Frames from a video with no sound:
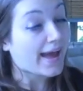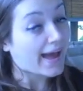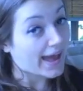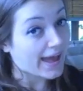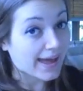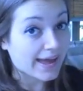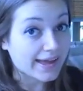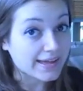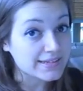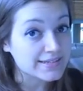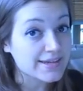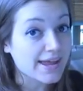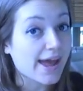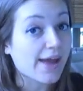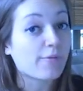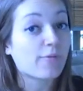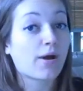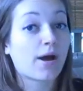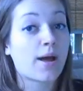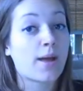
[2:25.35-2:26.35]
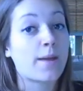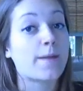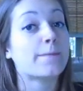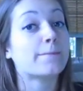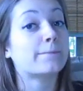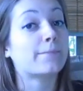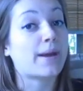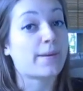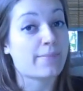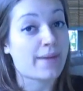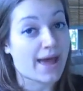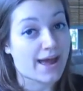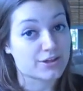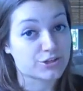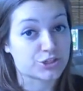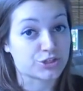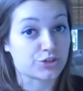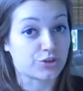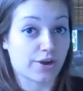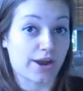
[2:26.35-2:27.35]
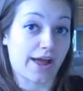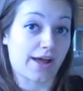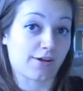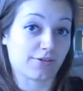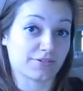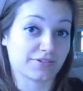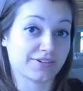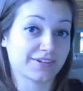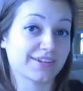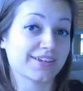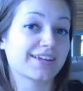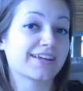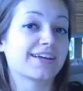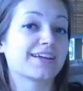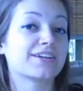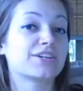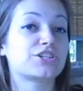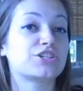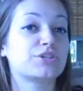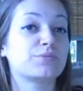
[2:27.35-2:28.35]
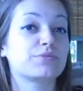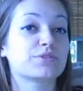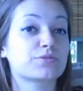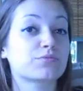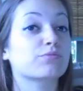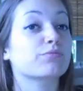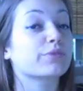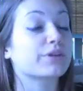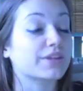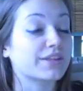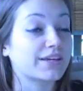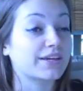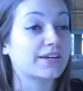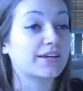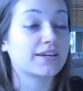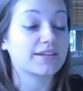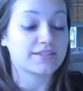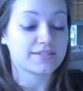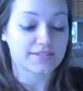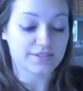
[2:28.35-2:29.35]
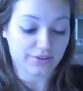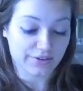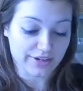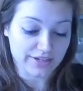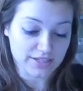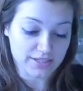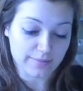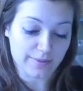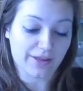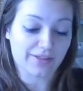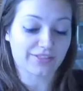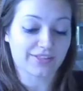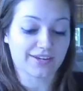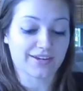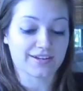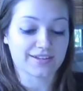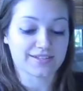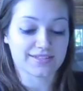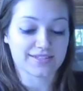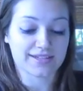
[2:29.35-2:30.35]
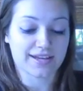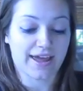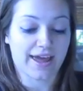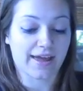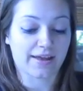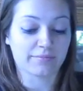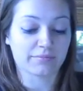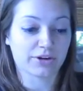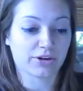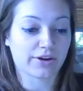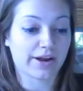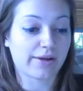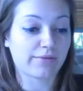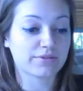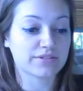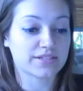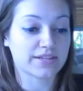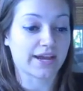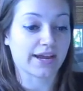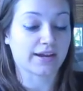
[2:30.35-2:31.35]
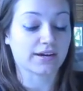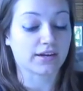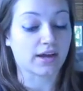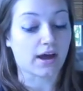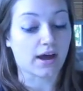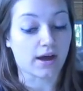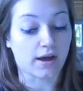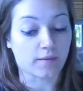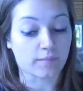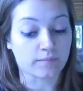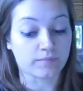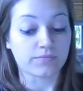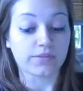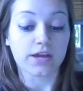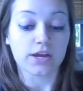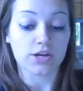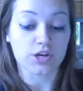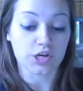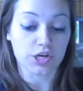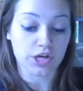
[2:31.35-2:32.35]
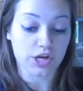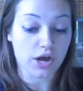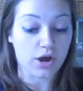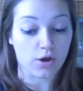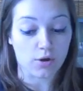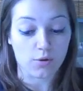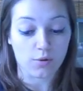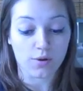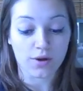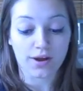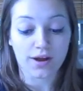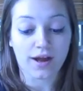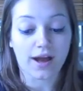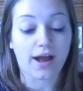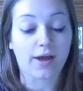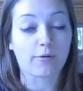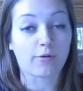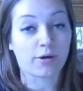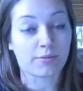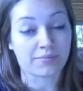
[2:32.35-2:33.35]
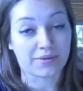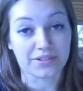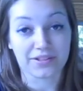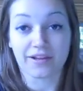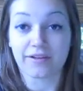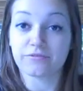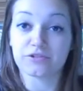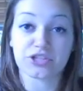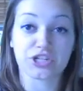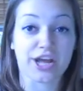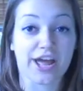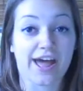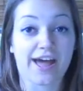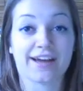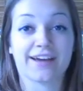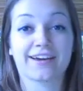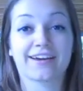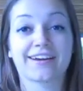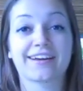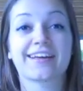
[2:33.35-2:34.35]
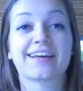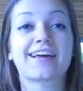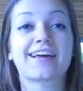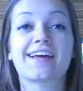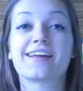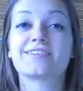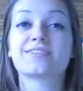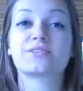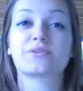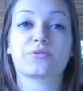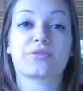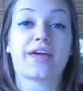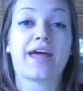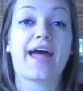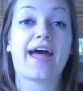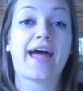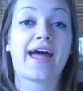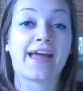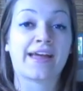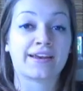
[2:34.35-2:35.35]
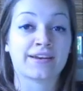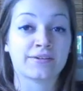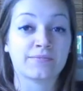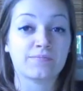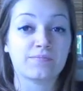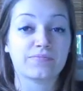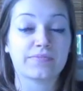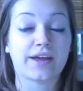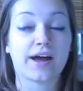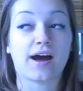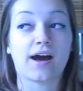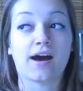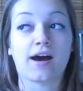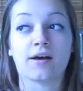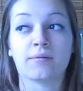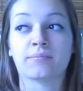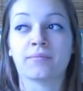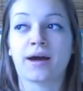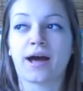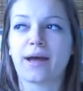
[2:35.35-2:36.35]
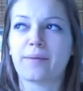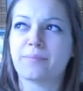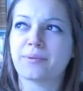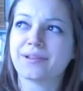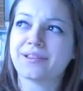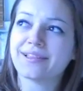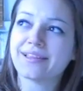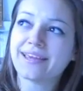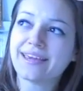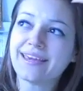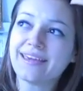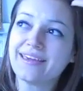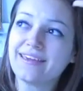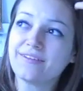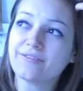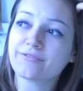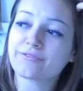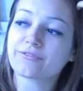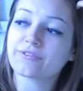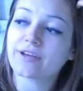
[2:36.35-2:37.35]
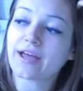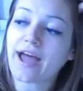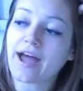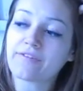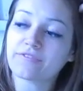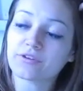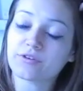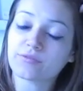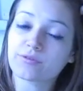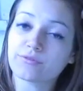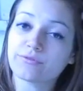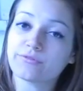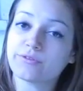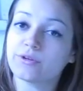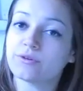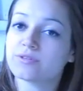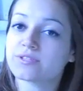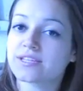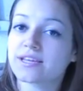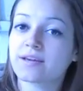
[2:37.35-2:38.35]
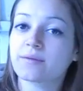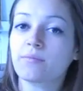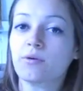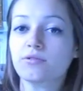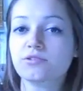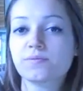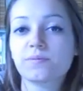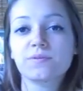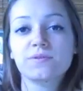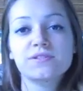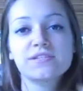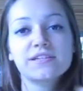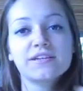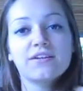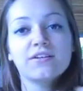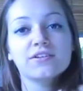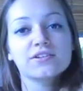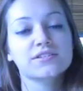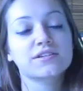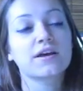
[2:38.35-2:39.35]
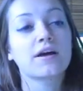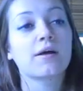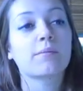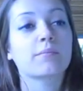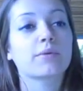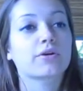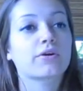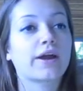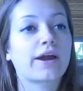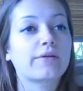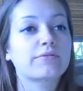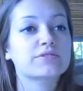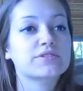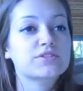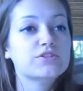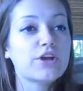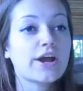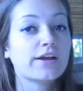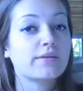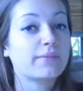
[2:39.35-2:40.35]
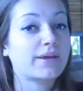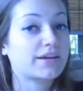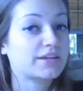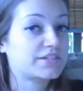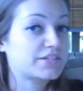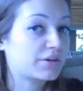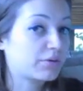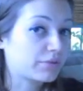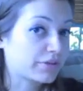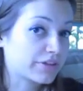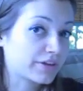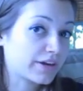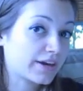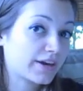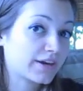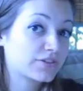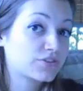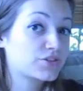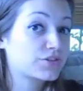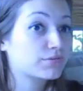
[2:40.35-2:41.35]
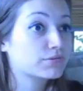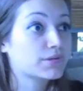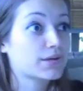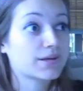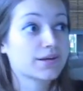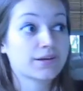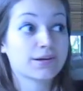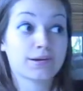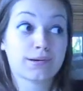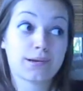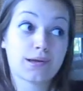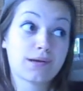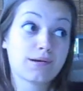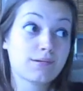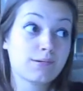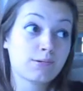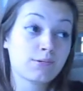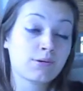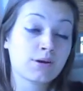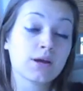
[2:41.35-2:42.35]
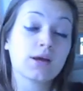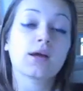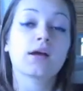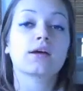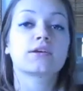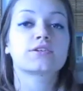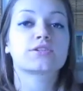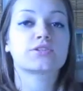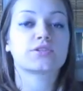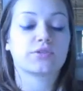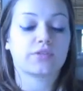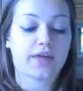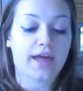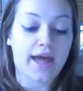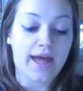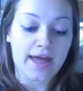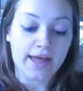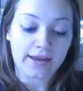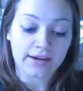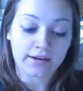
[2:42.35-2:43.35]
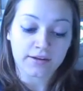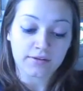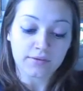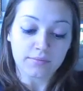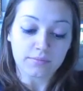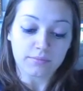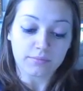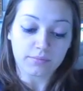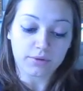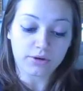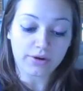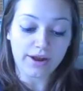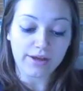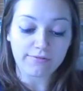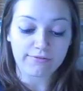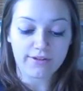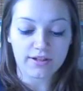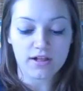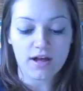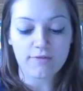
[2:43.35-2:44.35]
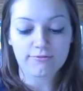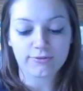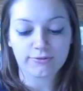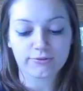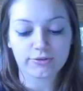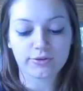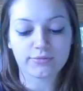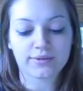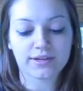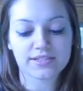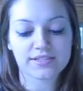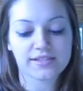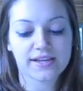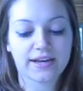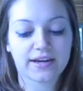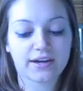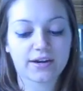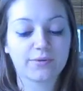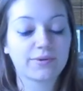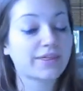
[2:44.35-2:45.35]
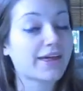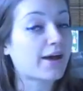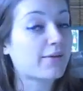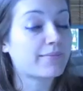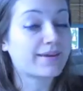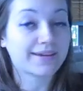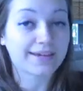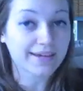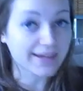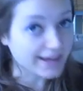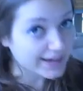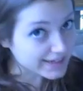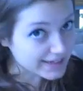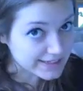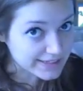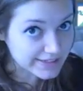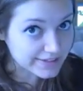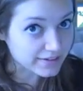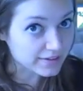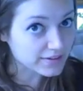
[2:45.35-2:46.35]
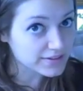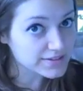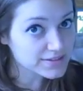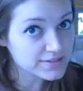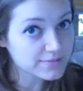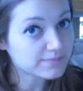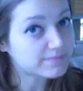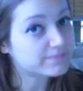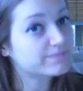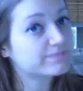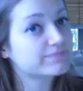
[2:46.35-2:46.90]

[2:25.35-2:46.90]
and I want my pageant crown." She was really serious about this. And McRae was like, "No, I want my love shack." So then, I believe after refusing multiple deals, McRae was trying to make a deal with her and she was like, "No." So then McRae fell off a few minutes later without making any deals.